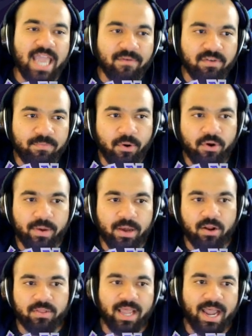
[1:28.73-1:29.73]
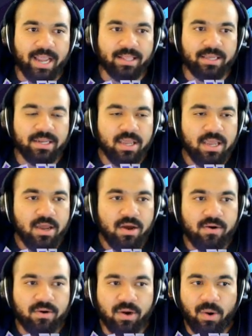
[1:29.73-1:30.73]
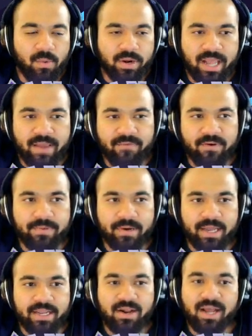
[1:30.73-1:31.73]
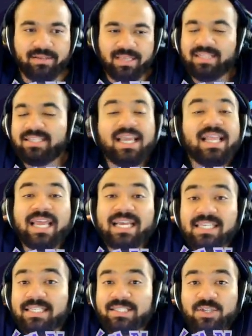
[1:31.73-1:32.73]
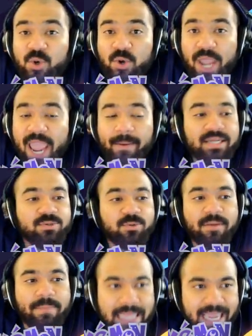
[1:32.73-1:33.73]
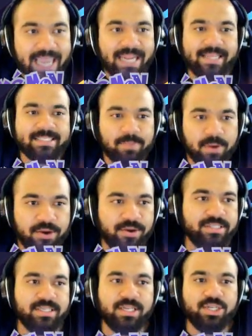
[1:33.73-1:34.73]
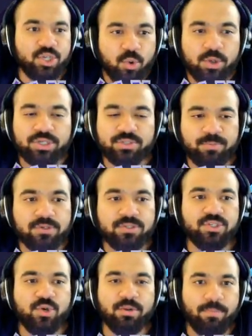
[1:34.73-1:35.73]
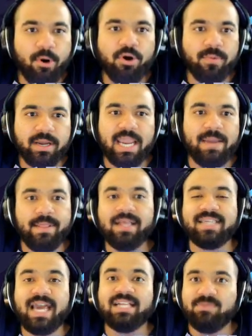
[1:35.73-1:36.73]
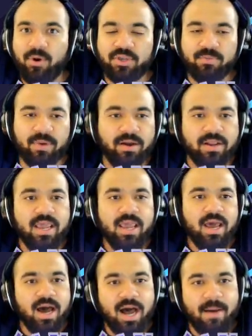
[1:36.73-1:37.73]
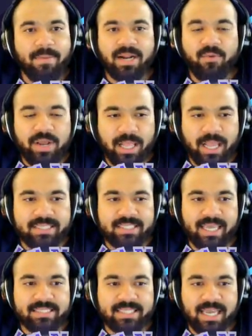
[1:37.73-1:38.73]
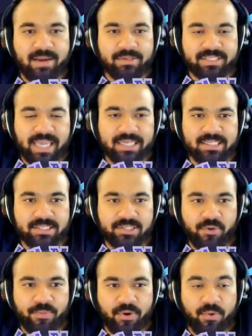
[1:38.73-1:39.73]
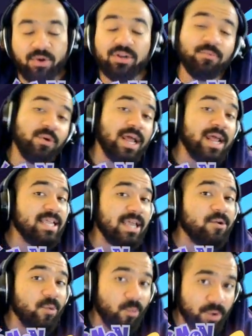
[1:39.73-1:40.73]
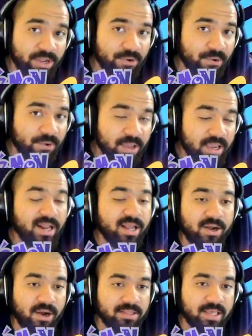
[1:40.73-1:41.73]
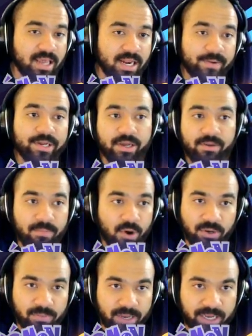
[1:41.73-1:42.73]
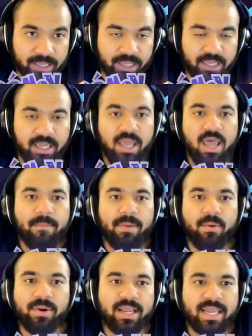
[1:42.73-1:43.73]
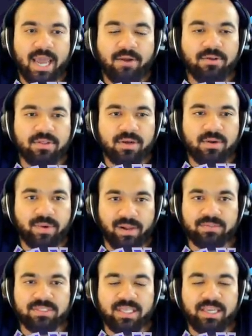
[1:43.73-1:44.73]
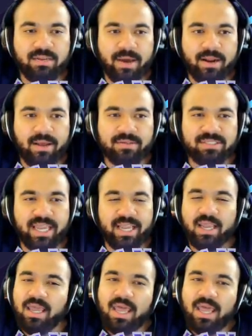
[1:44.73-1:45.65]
every Pokemon on the island or, or whatever, but you know, I, it's, like I said, it's a new game. I just want to play it and experience it and do what you're supposed to do in a Pokemon game, and that's catch Pokemon. Uh, but I realized as I was catching the Slowpoke, well, number one, I encountered a Wingull, and I caught that. I named it Commode immediately. But when I encountered the, when I was thinking about it, I was like,